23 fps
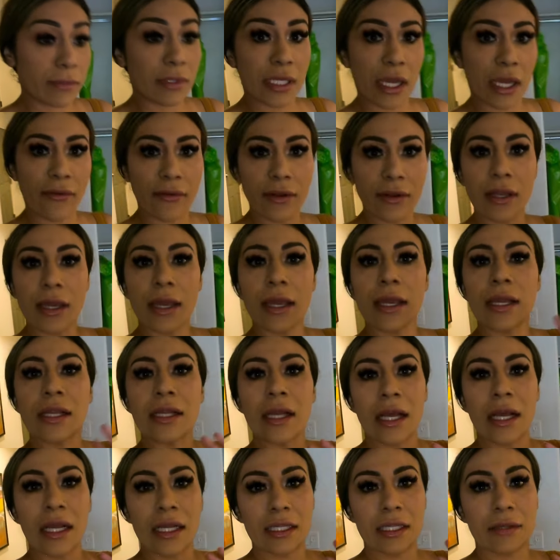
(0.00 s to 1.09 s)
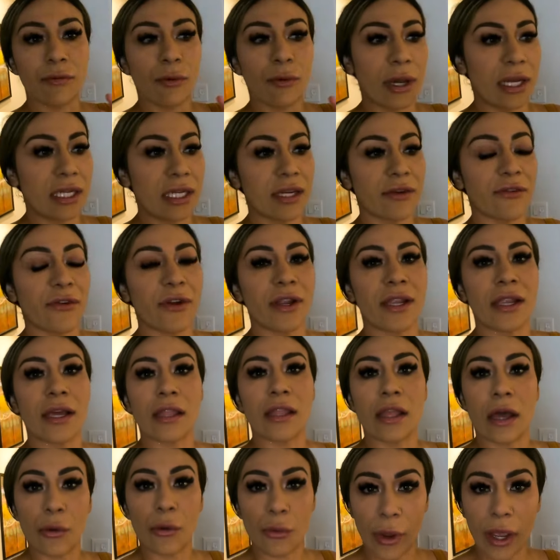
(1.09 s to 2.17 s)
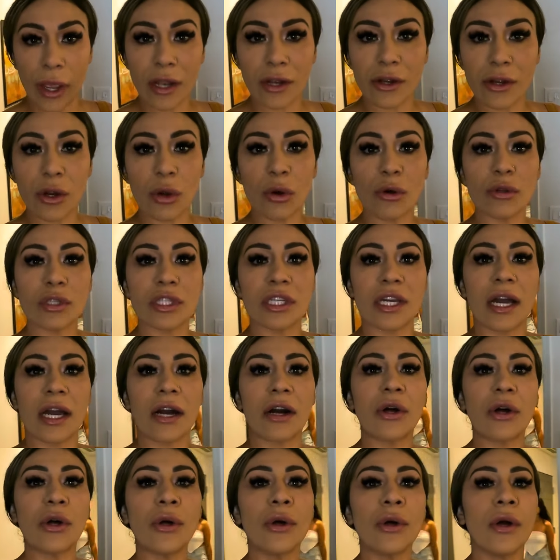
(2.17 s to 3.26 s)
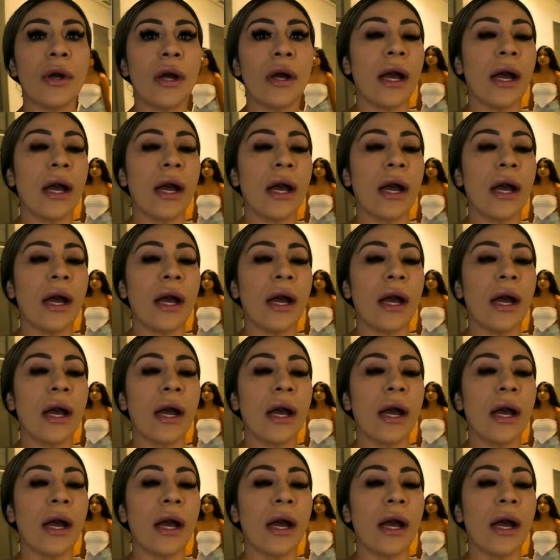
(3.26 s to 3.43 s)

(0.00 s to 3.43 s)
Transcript: Definitely is way different than the regular hotel.